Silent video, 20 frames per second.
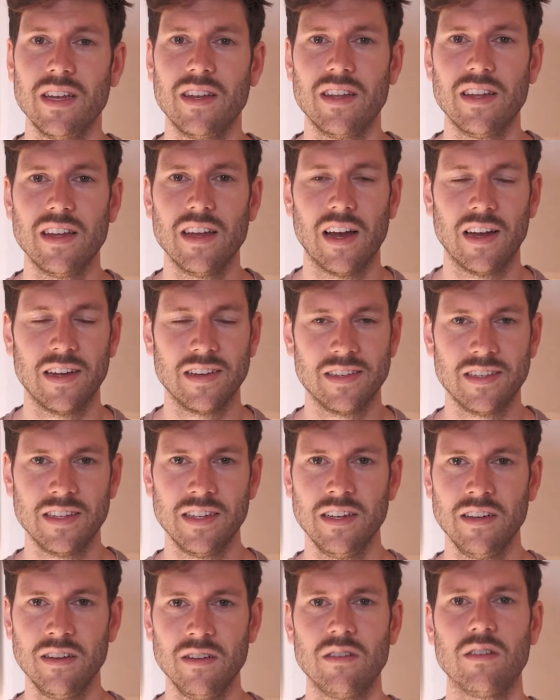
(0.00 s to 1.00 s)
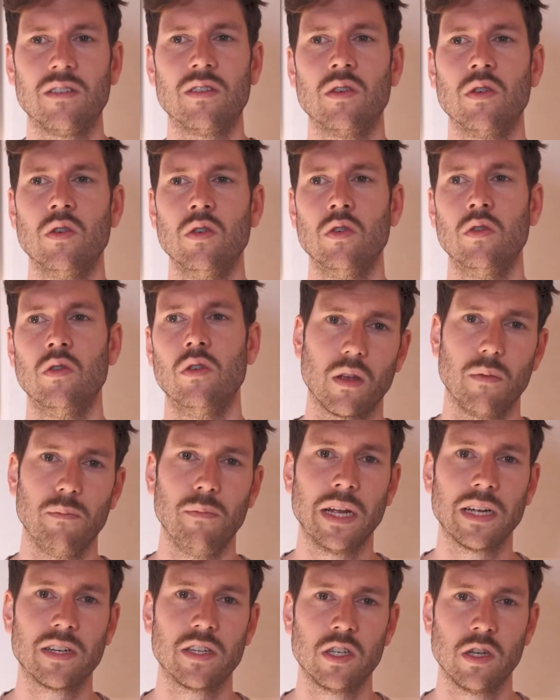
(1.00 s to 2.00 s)
the idea to
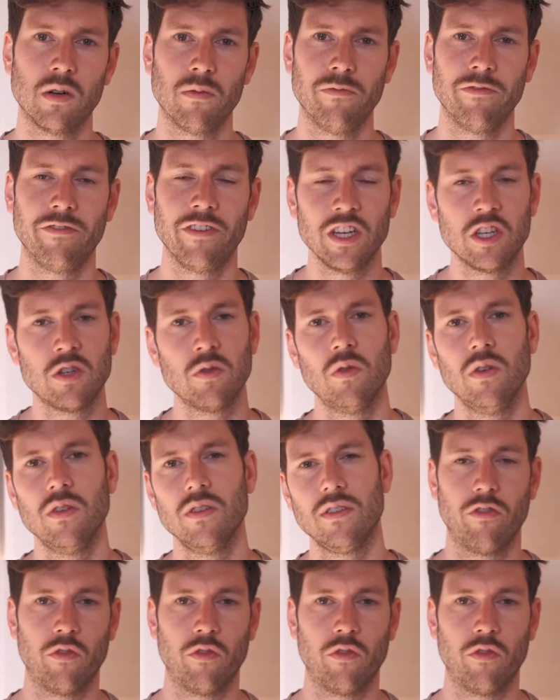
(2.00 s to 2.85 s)
make some visuals